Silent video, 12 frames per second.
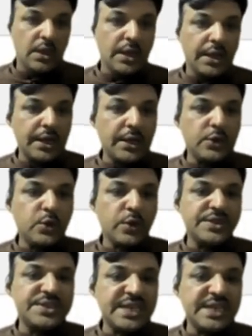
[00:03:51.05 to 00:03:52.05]
Here you
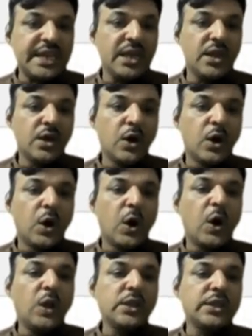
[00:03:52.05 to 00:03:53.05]
can see
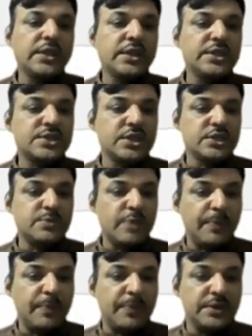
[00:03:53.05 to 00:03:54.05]
all the research
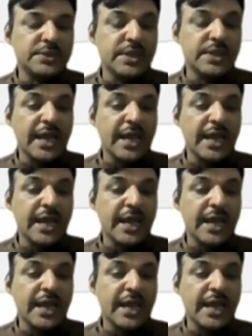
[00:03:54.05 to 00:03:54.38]
papers